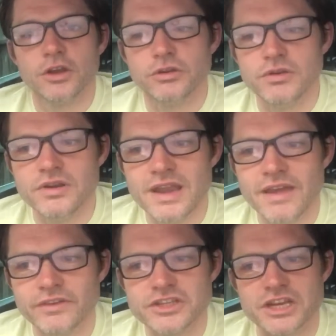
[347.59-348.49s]
who
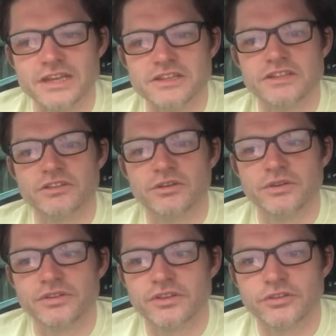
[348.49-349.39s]
never changes, who
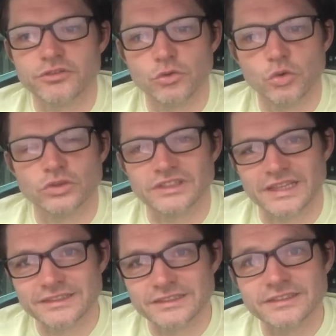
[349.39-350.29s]
is the source
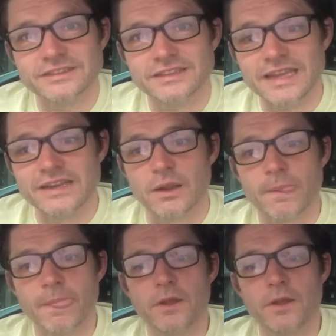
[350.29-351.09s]
and sustainer